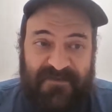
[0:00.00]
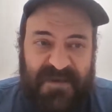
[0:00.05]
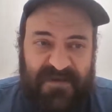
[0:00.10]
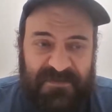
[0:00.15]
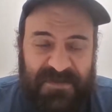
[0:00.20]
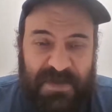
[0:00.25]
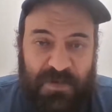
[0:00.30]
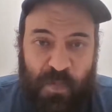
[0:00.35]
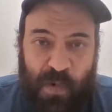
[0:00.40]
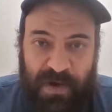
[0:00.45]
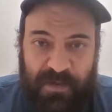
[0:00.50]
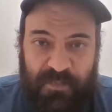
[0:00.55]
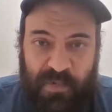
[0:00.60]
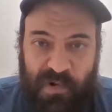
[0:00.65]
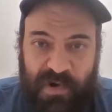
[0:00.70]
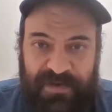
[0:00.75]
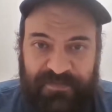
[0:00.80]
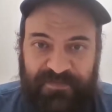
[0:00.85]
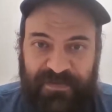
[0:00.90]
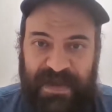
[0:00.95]

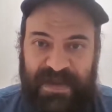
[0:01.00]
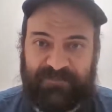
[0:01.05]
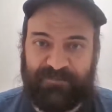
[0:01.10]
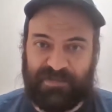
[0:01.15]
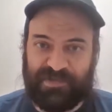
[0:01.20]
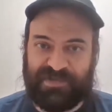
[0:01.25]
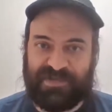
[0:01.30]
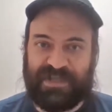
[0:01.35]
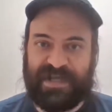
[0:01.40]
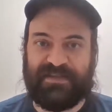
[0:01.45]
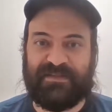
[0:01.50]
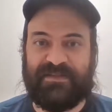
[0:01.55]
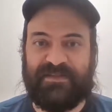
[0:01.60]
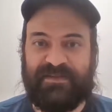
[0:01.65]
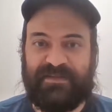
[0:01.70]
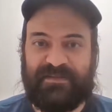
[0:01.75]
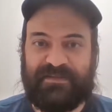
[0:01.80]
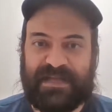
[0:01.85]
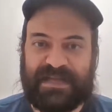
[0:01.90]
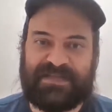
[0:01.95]
51.5%.
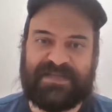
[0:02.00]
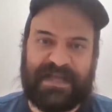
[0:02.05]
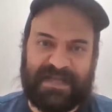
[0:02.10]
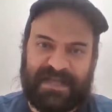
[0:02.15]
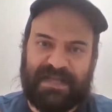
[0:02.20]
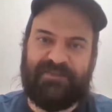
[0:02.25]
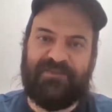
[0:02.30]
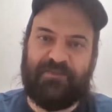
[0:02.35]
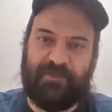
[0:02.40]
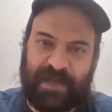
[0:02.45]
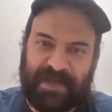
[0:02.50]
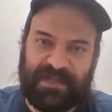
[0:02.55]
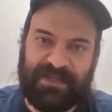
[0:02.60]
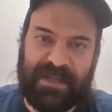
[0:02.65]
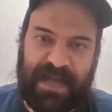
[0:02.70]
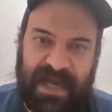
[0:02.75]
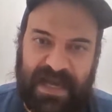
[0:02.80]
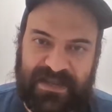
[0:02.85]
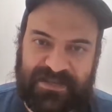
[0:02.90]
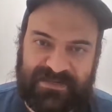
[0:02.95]
That's on even money
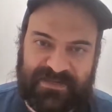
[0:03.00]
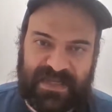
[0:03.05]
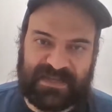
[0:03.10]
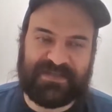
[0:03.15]
lines.